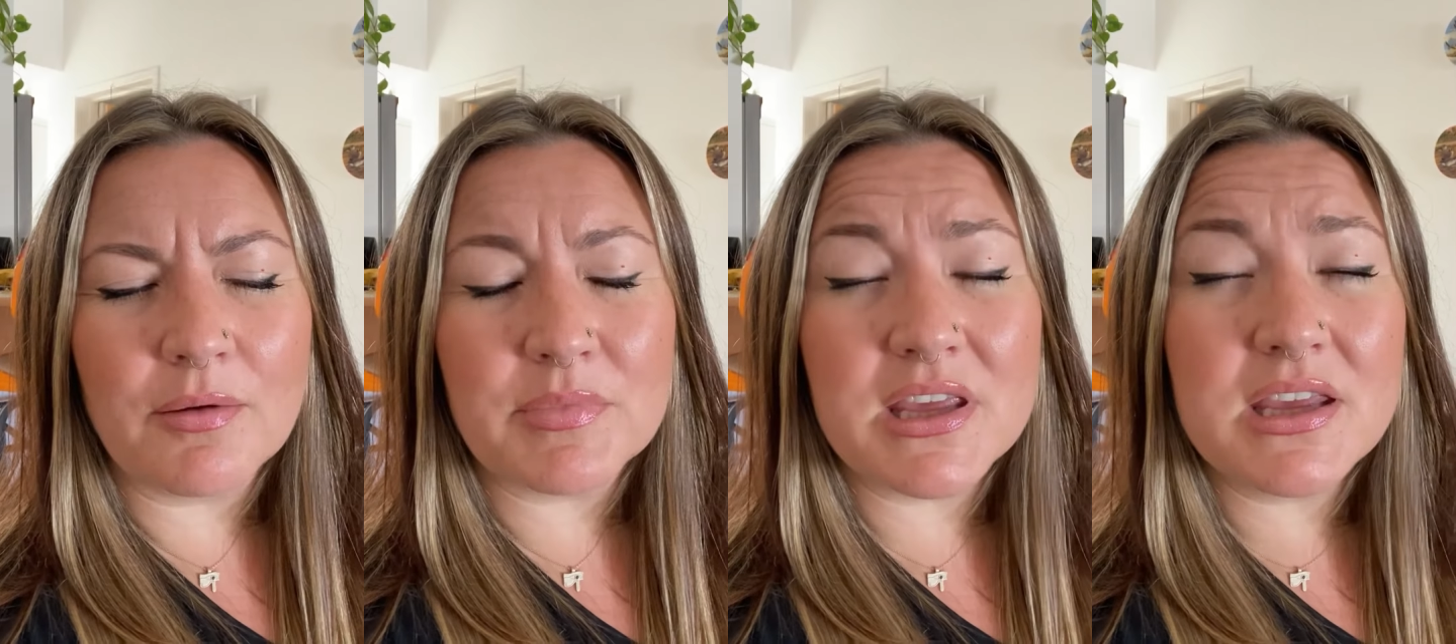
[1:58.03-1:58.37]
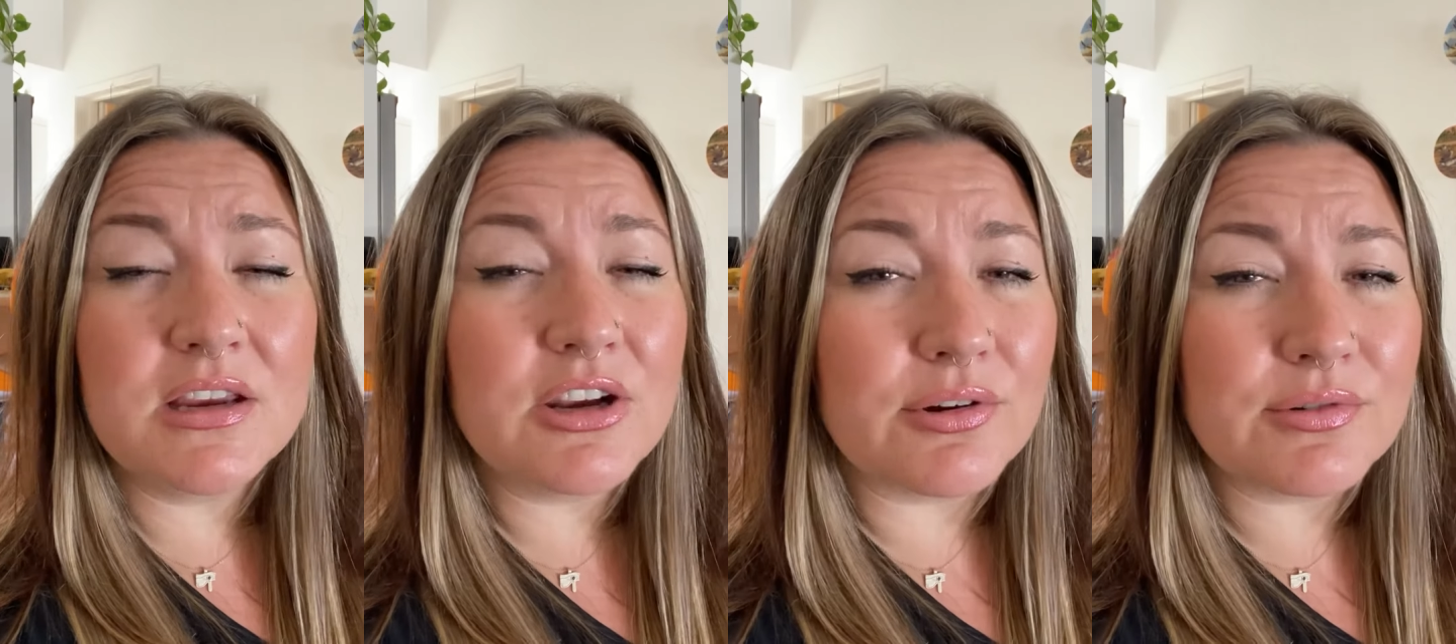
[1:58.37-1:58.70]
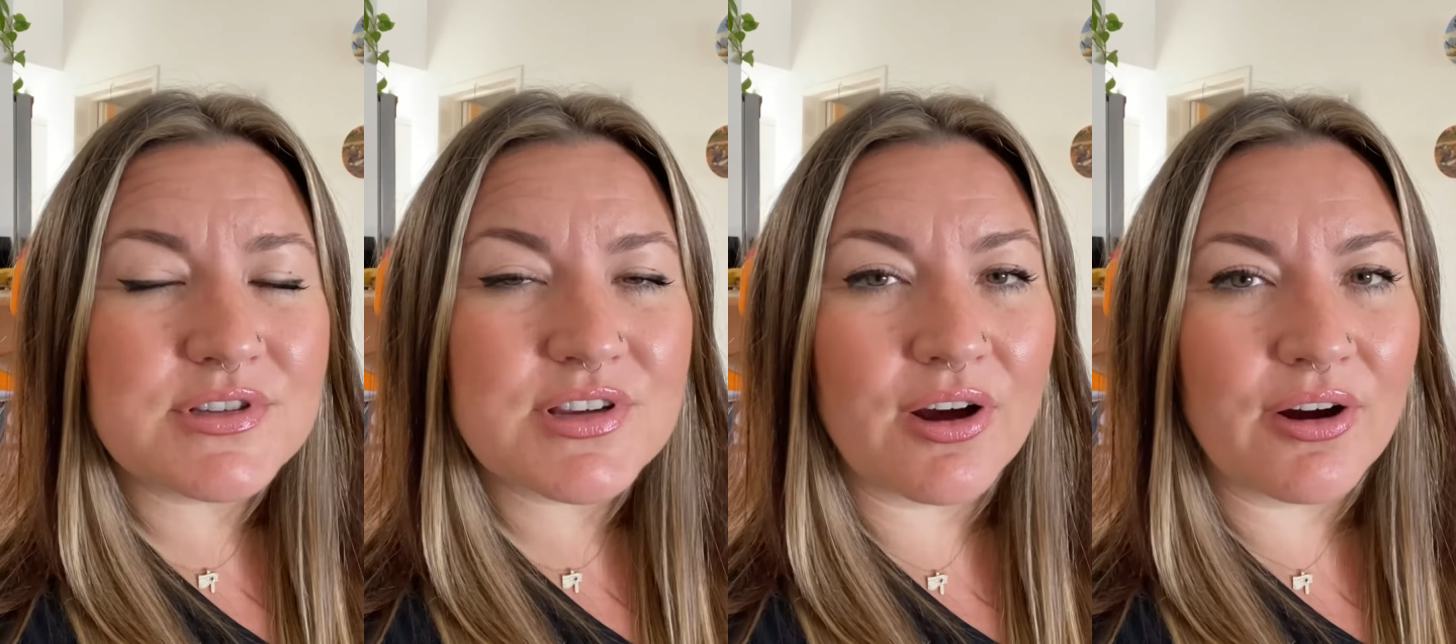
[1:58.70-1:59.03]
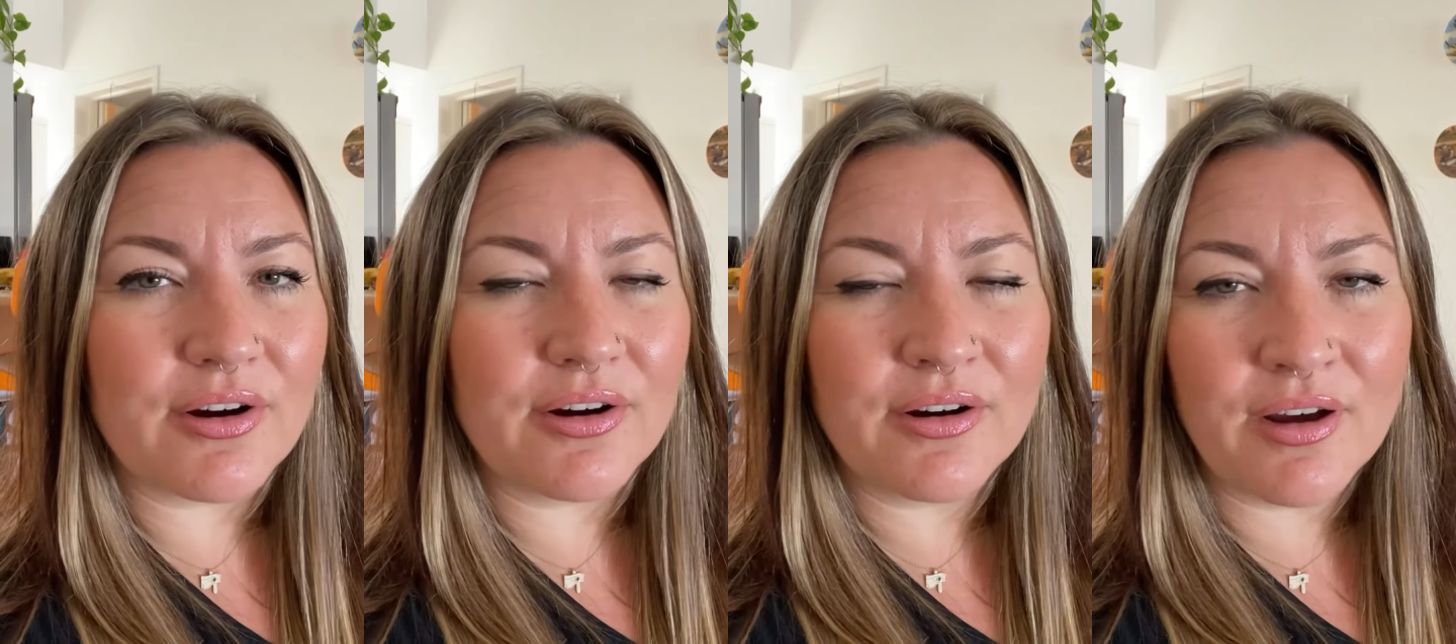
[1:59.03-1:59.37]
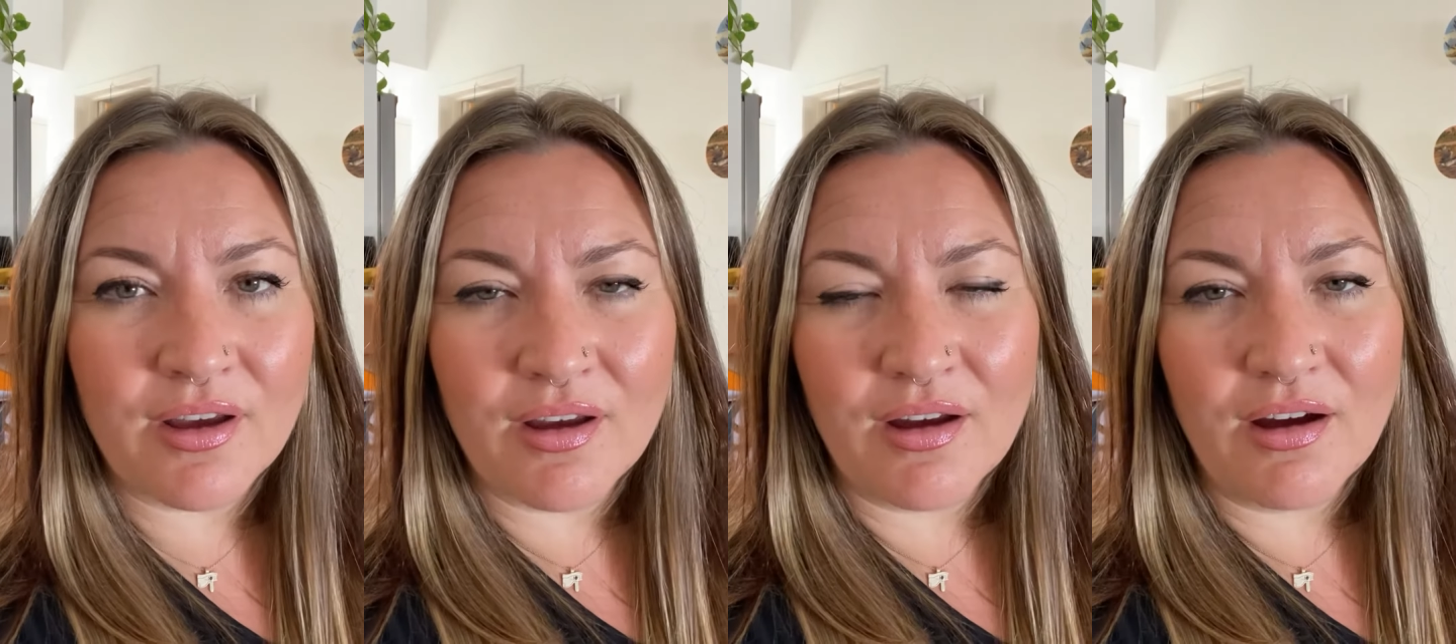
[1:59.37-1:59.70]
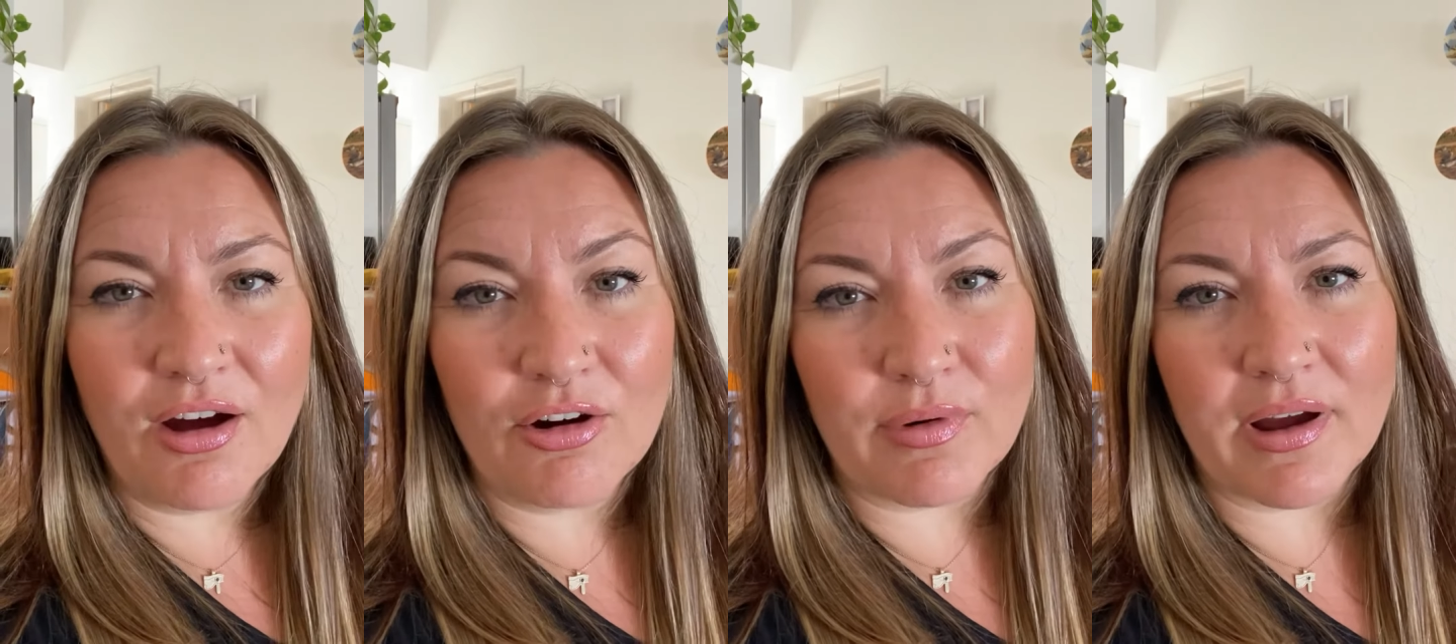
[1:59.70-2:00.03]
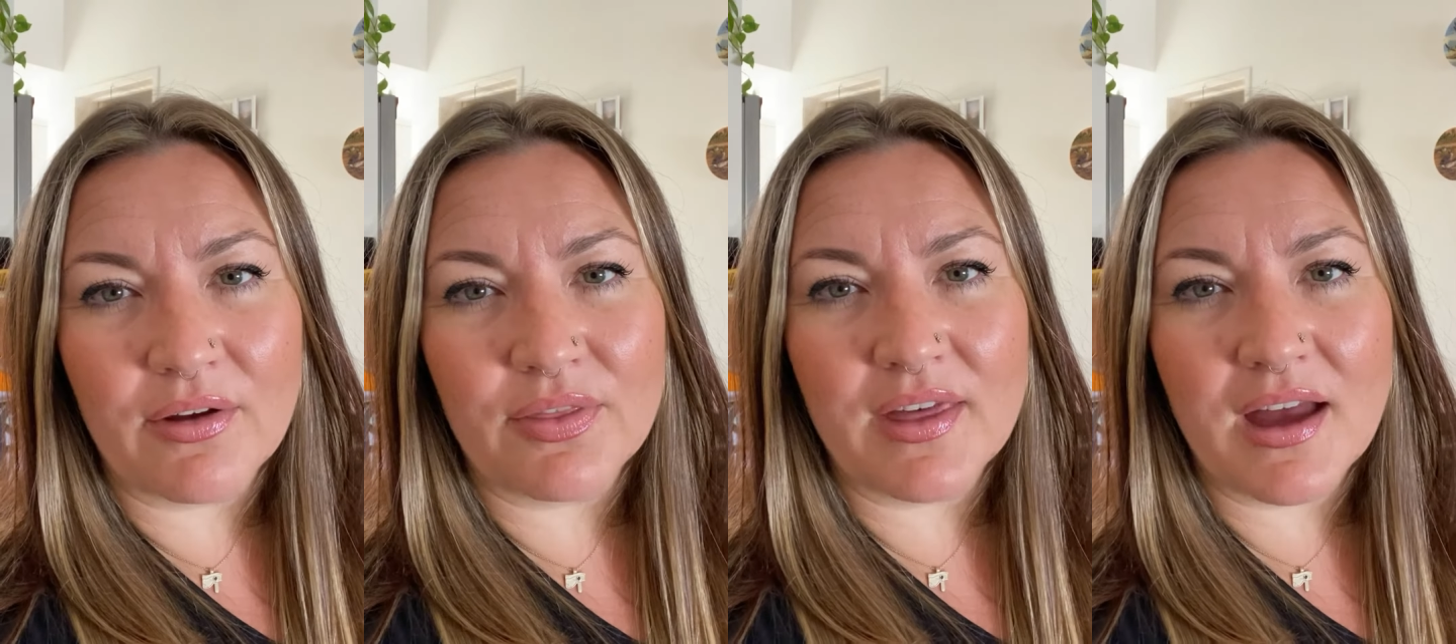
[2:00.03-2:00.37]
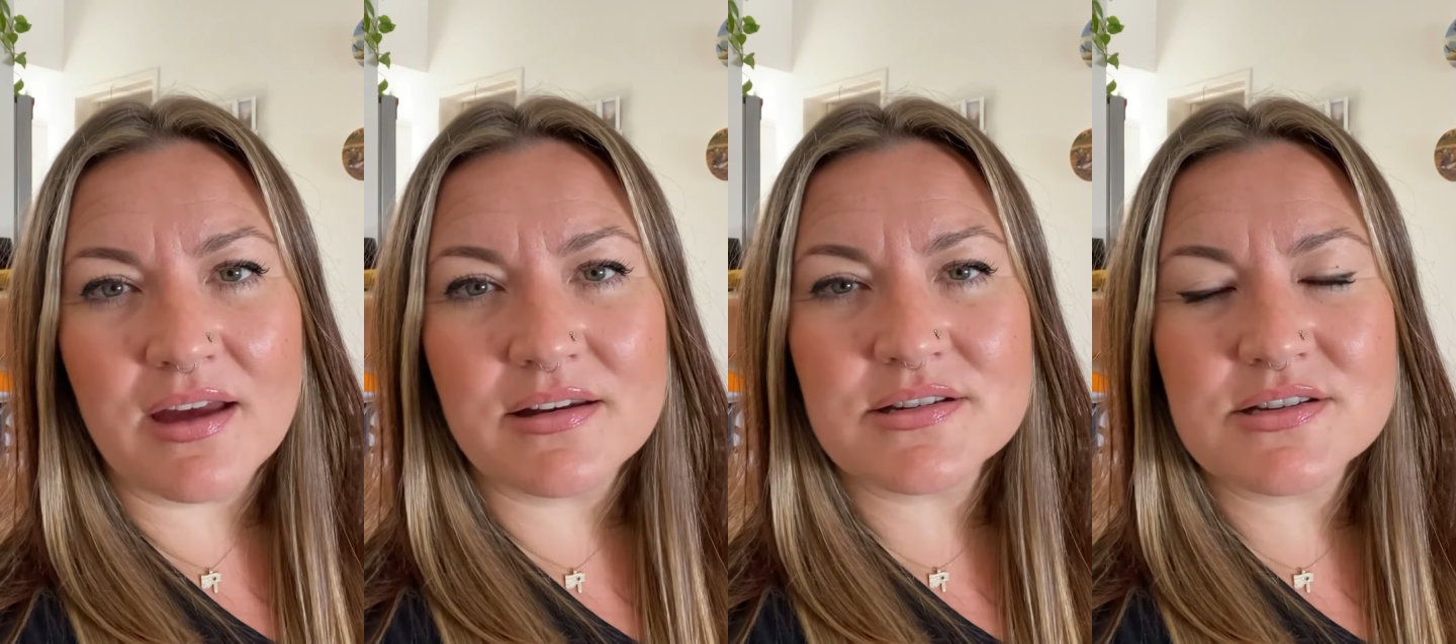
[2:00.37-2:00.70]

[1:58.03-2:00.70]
keynotes are around that.